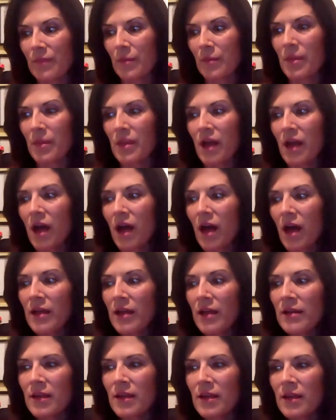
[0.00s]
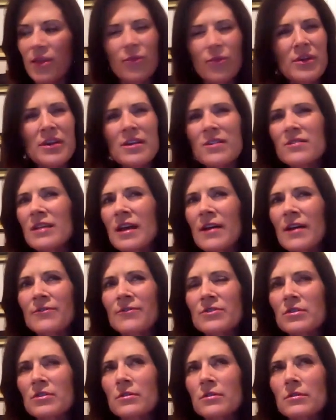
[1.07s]
Beyond 3 years
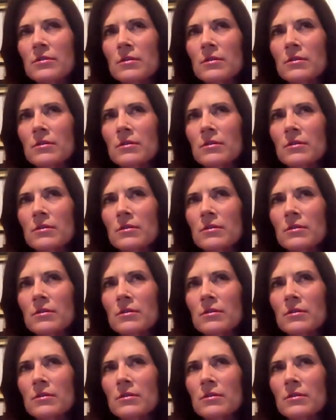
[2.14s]
after,